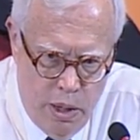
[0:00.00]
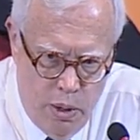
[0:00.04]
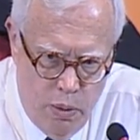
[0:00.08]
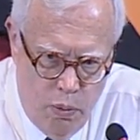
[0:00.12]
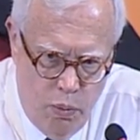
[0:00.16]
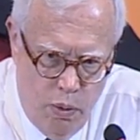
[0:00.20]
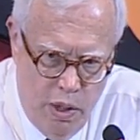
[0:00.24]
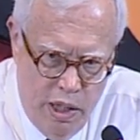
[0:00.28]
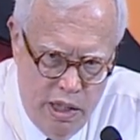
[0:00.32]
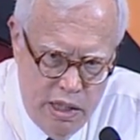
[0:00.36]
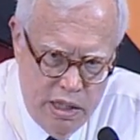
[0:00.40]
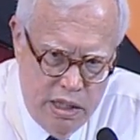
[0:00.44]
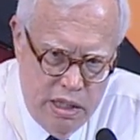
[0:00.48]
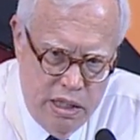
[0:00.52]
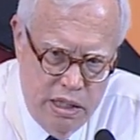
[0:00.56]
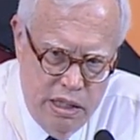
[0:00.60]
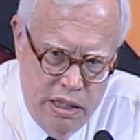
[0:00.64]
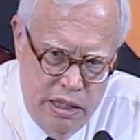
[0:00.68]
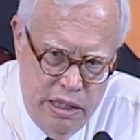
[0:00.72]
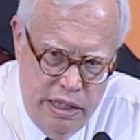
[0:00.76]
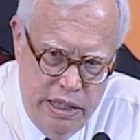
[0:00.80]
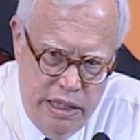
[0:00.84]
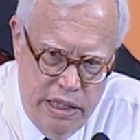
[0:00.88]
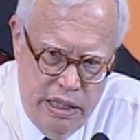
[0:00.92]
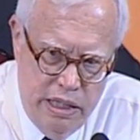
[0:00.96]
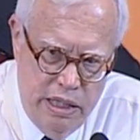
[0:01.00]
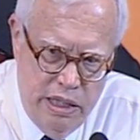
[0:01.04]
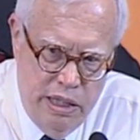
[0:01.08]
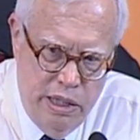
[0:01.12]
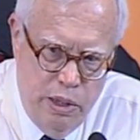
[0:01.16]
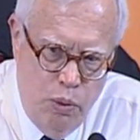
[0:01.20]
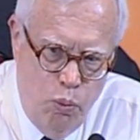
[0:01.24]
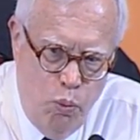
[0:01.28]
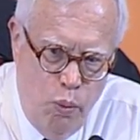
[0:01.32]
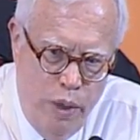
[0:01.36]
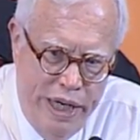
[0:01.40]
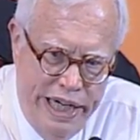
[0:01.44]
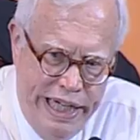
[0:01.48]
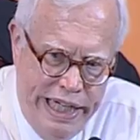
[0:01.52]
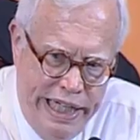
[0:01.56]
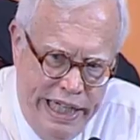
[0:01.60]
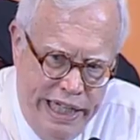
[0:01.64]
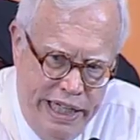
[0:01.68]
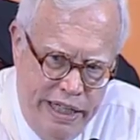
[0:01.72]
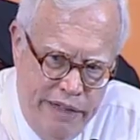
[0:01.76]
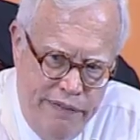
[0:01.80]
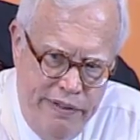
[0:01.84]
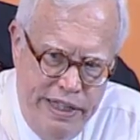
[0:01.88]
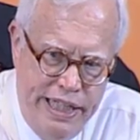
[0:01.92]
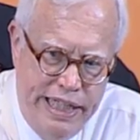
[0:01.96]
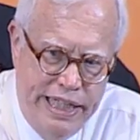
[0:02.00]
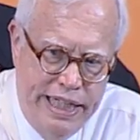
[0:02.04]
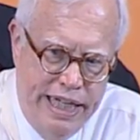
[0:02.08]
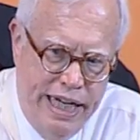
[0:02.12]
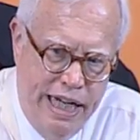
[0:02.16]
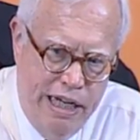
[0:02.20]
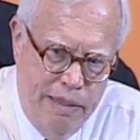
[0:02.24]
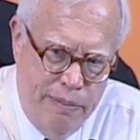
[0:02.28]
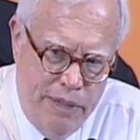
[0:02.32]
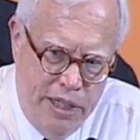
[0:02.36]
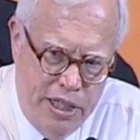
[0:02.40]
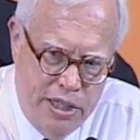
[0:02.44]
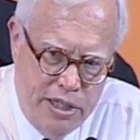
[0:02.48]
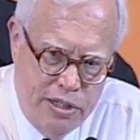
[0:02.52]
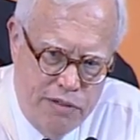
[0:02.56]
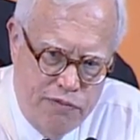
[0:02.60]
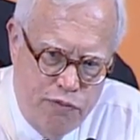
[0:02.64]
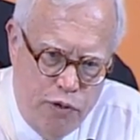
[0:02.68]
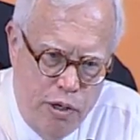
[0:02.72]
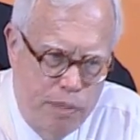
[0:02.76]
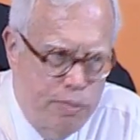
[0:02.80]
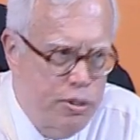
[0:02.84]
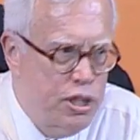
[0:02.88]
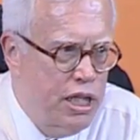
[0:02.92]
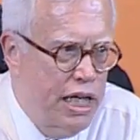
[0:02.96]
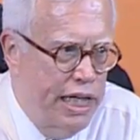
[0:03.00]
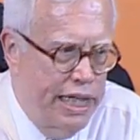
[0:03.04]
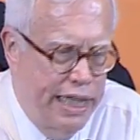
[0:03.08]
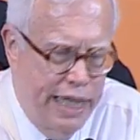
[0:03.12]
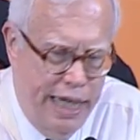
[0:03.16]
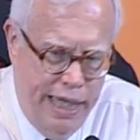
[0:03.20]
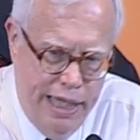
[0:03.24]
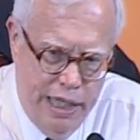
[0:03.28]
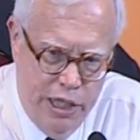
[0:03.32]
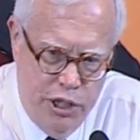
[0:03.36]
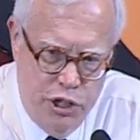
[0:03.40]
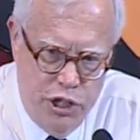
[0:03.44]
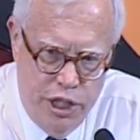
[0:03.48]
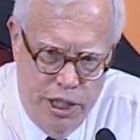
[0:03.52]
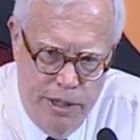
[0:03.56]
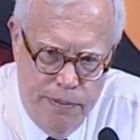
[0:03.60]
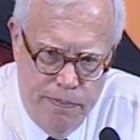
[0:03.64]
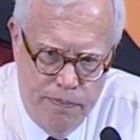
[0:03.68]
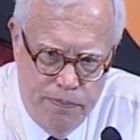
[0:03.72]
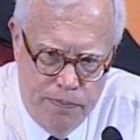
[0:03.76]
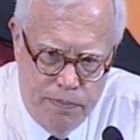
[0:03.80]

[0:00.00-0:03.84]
was the weaning of economics from psychology.